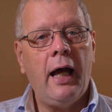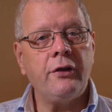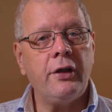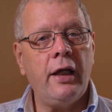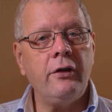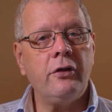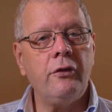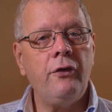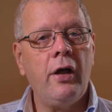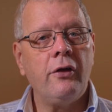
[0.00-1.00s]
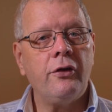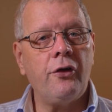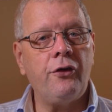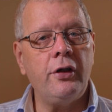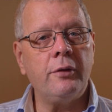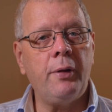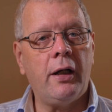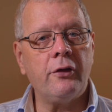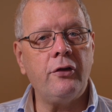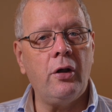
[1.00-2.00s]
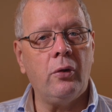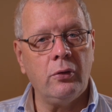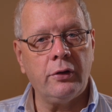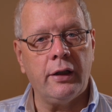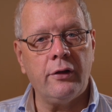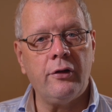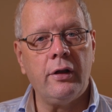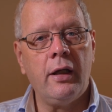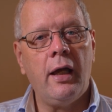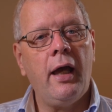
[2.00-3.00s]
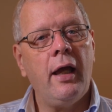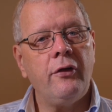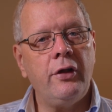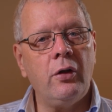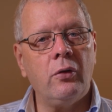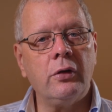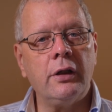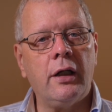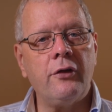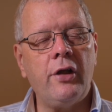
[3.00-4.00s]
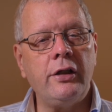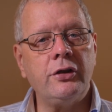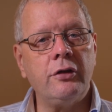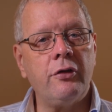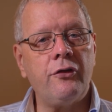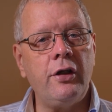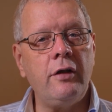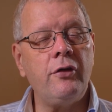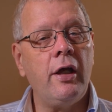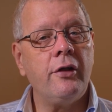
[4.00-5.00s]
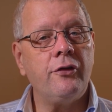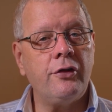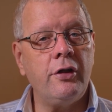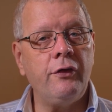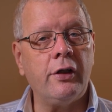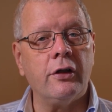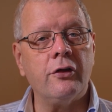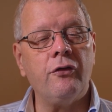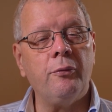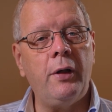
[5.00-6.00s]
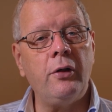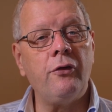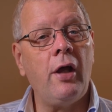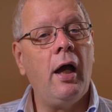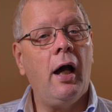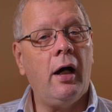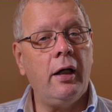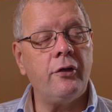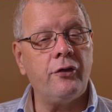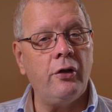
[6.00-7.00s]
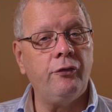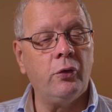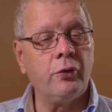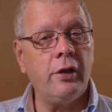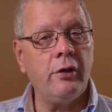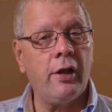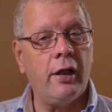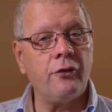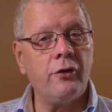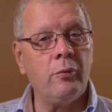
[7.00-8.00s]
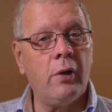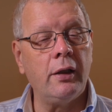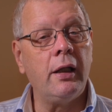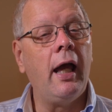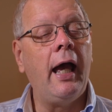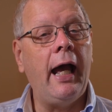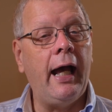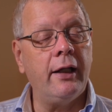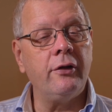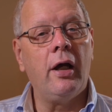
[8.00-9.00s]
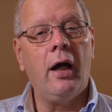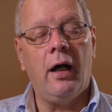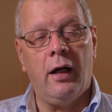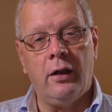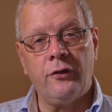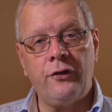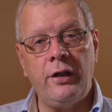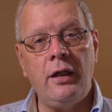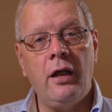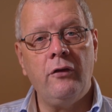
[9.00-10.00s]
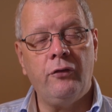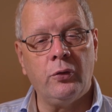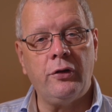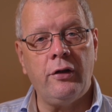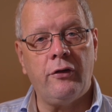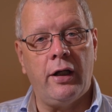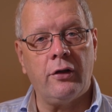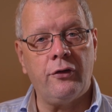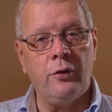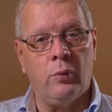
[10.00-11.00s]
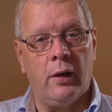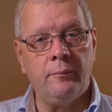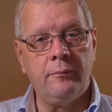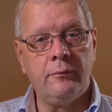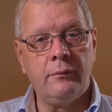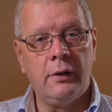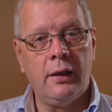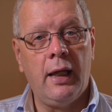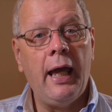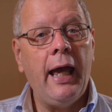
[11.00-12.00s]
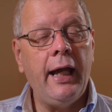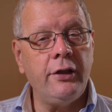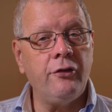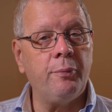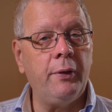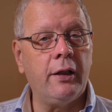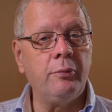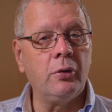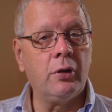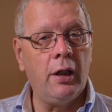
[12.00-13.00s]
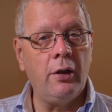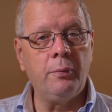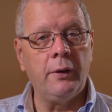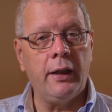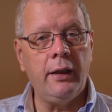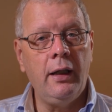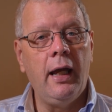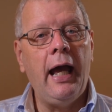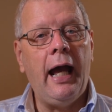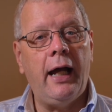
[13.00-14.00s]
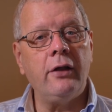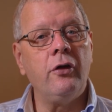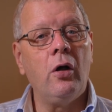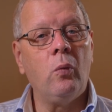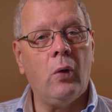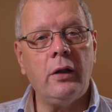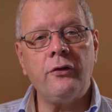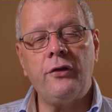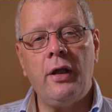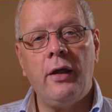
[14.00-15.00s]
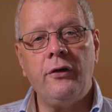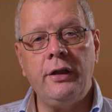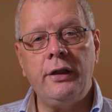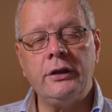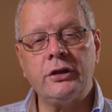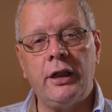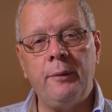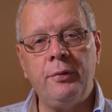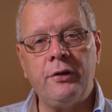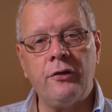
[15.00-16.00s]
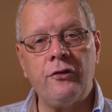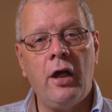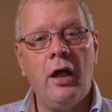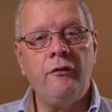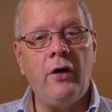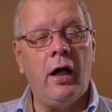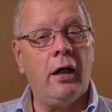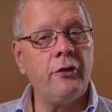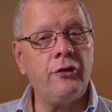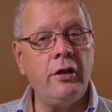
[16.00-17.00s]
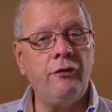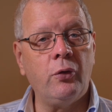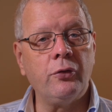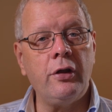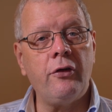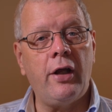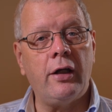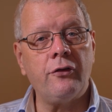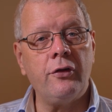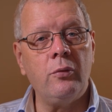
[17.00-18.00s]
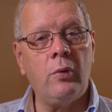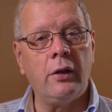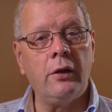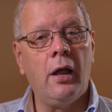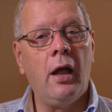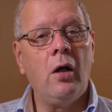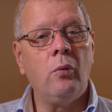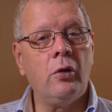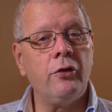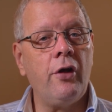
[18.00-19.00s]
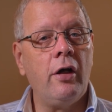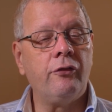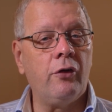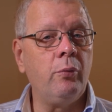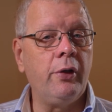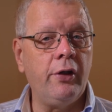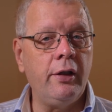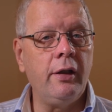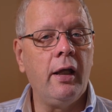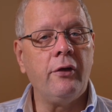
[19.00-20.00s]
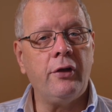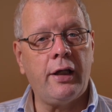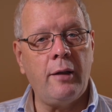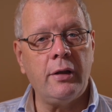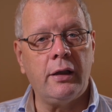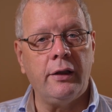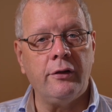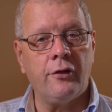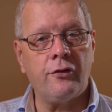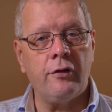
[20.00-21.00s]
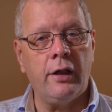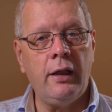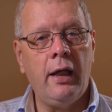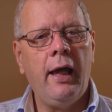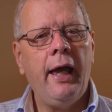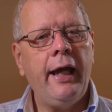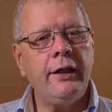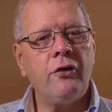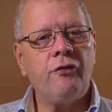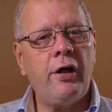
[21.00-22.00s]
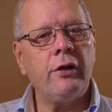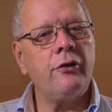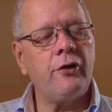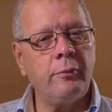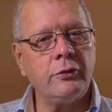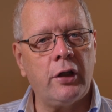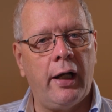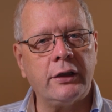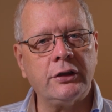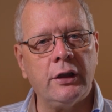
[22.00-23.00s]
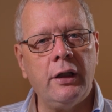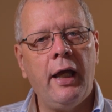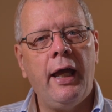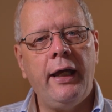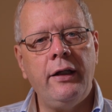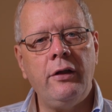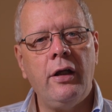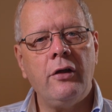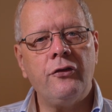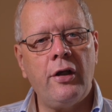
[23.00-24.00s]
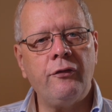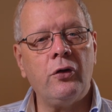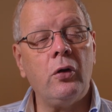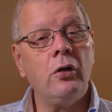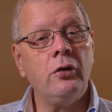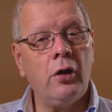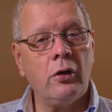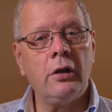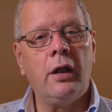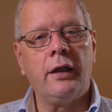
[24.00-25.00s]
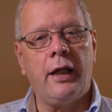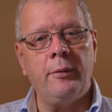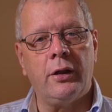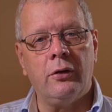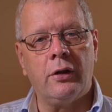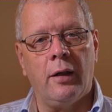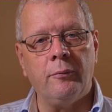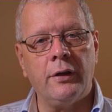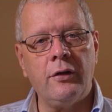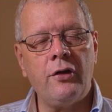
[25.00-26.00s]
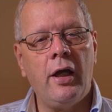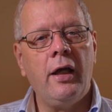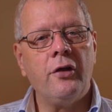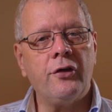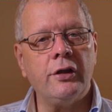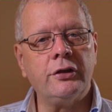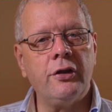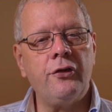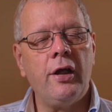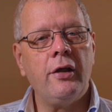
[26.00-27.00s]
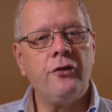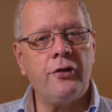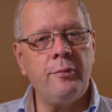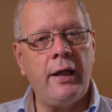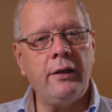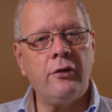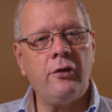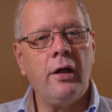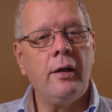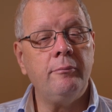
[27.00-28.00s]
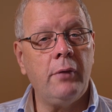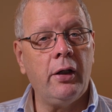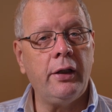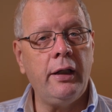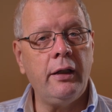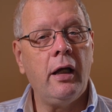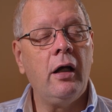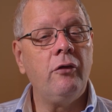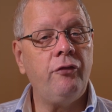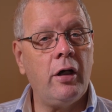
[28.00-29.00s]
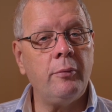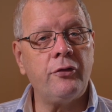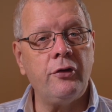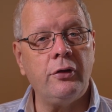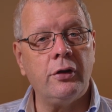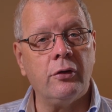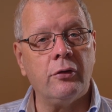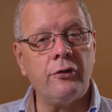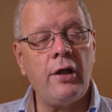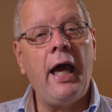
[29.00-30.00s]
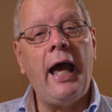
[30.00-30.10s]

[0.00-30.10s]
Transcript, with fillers: At the end of the third party audit, the organisation receives certificates for both ISO 14001 and RC 14001. It is applicable globally, and whilst the initial impetus for RC 14001 was from within the chemical industry, it has found some traction in several non chemical companies such as cement, mining, pharmaceuticals,